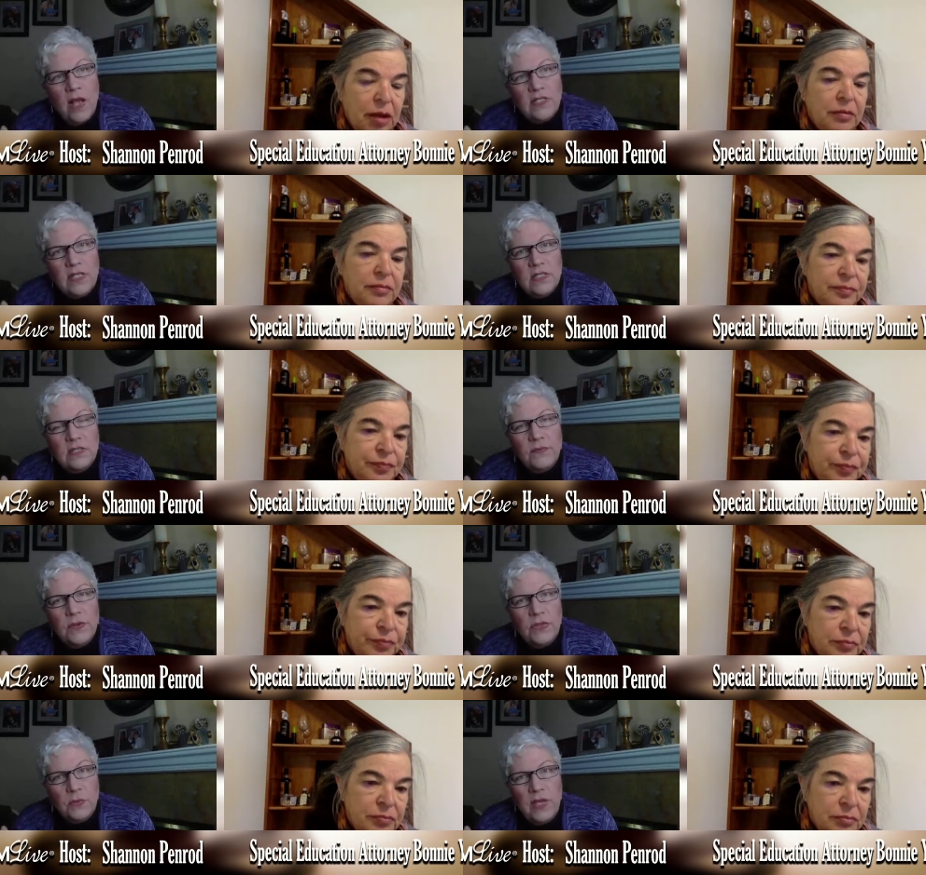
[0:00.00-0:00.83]
Speaker 1: process
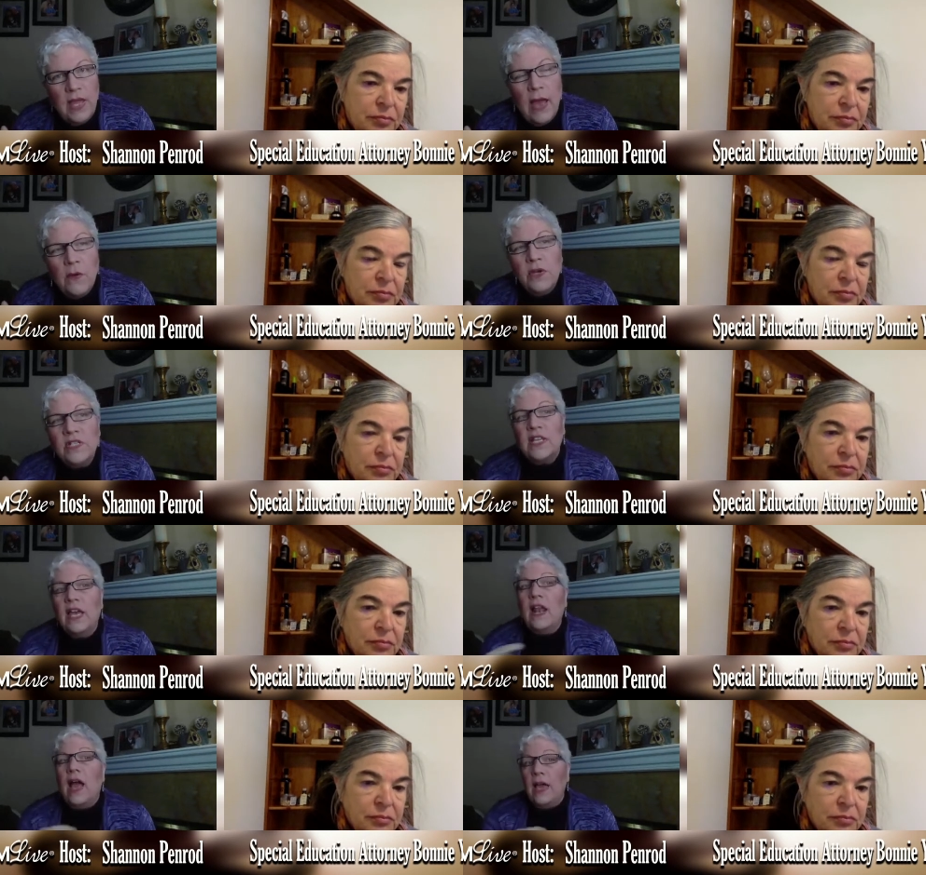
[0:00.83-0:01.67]
for 3
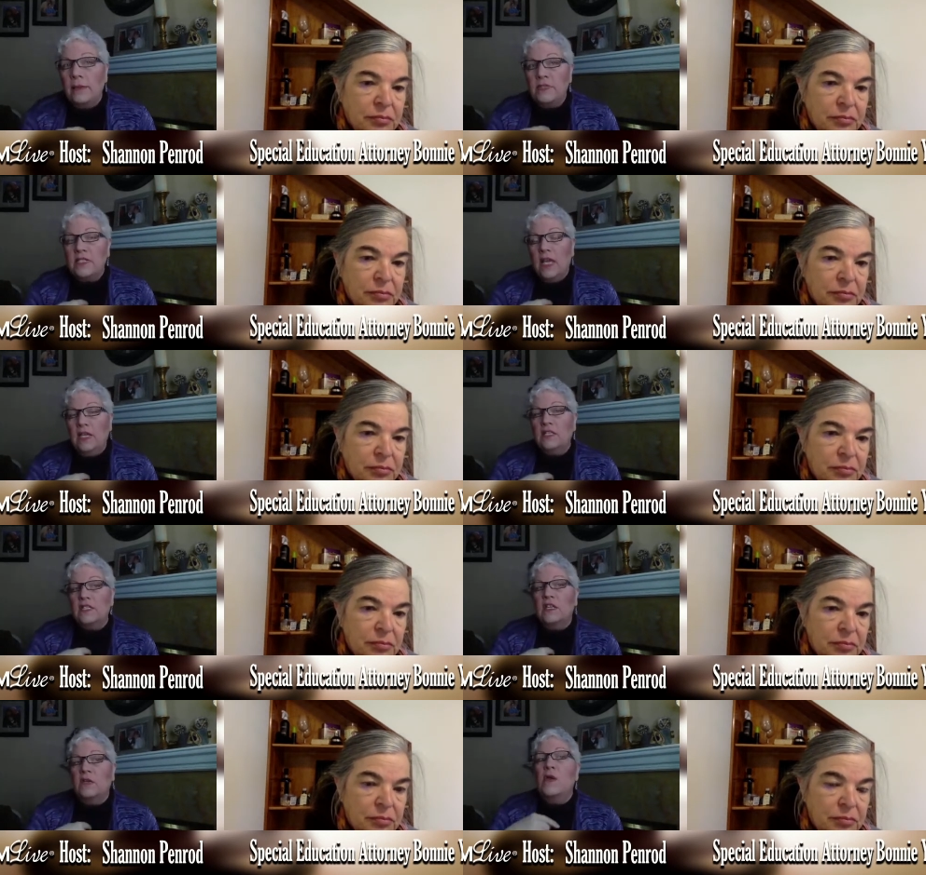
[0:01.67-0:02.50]
hours and I'm
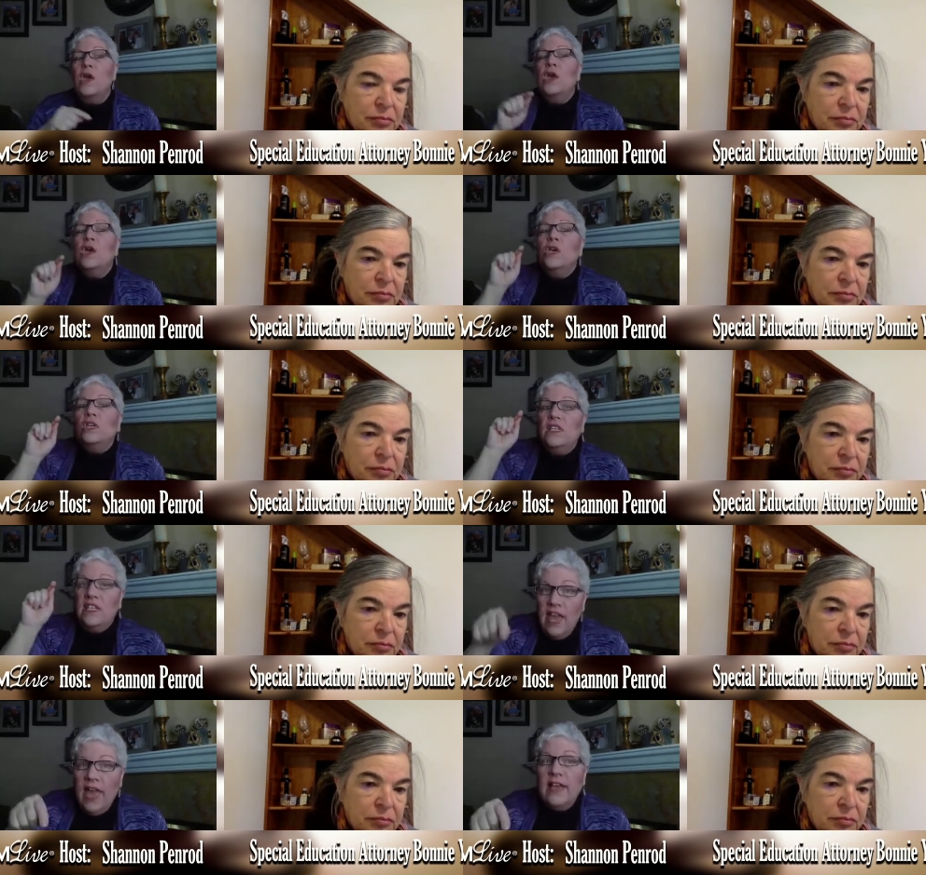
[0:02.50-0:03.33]
saying to them
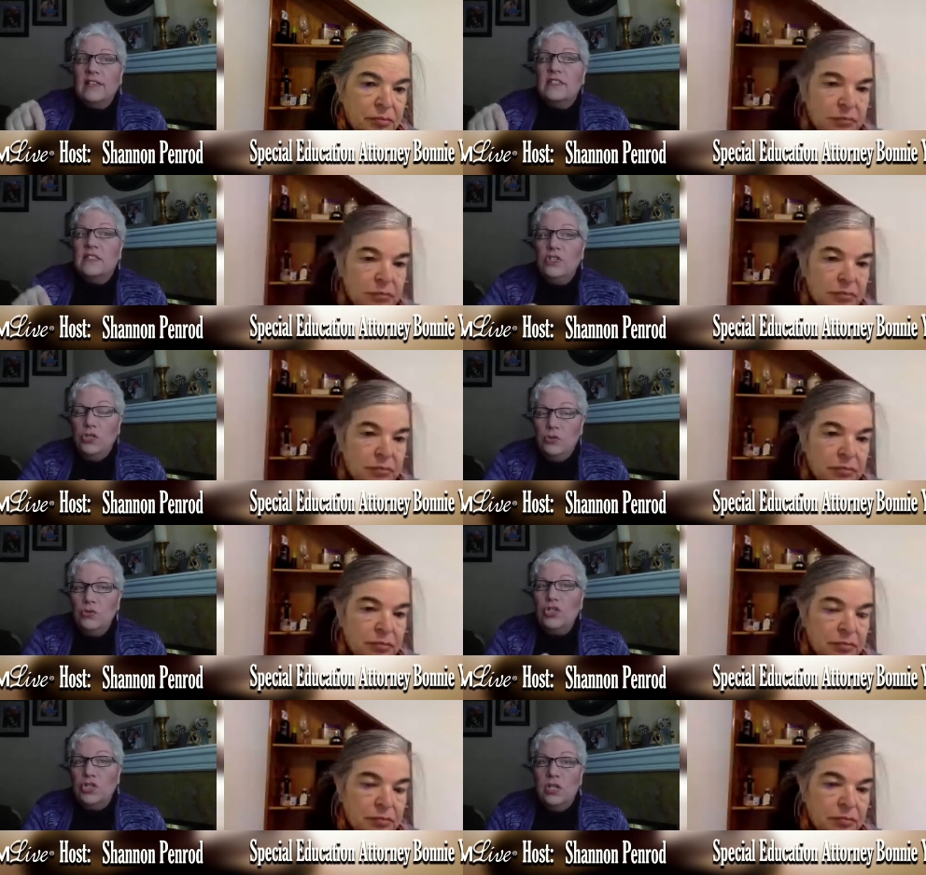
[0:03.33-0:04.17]
yes,
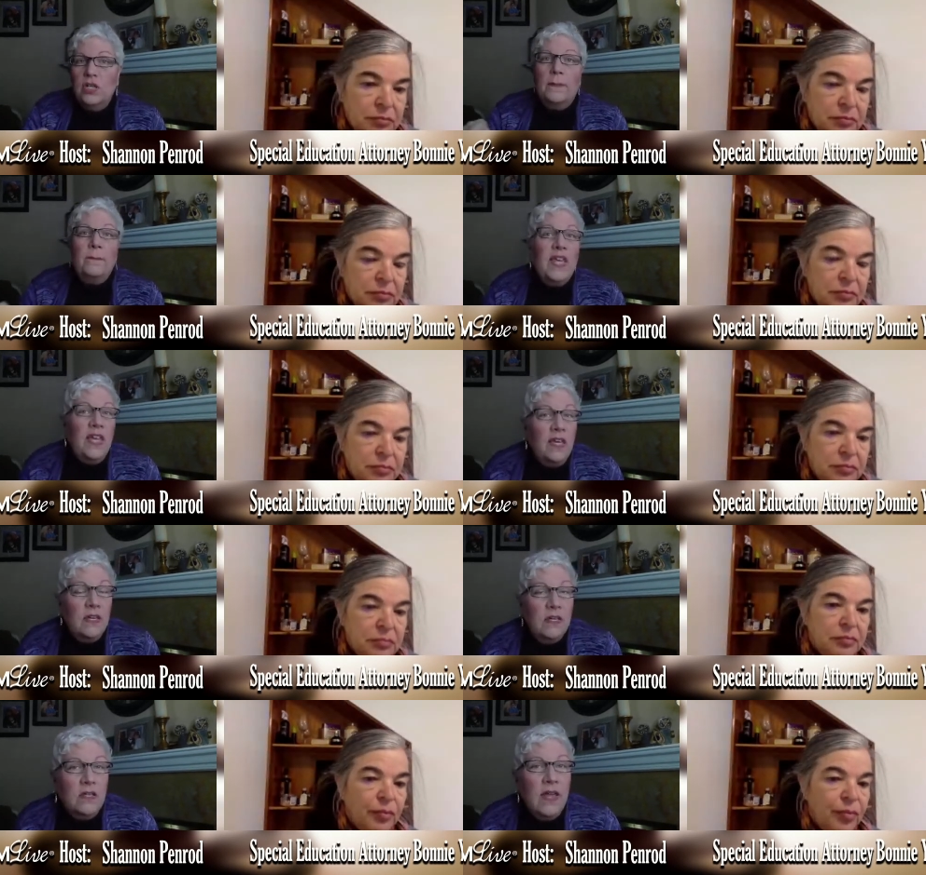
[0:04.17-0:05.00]
you should
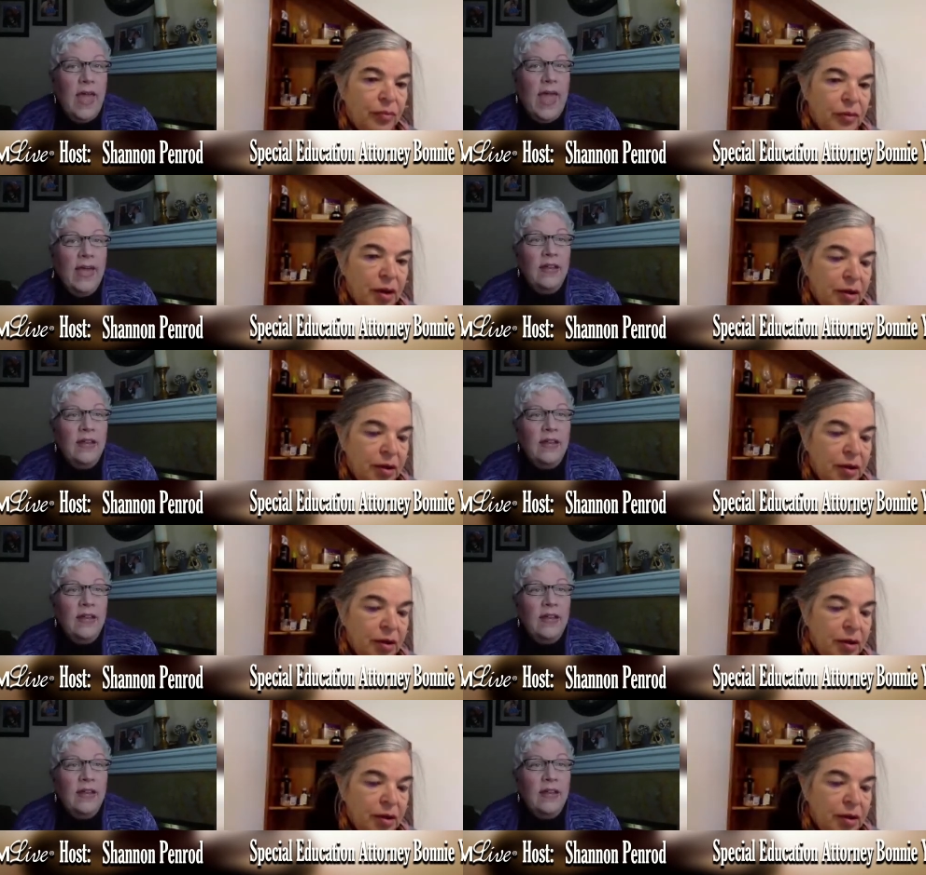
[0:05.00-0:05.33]
appeal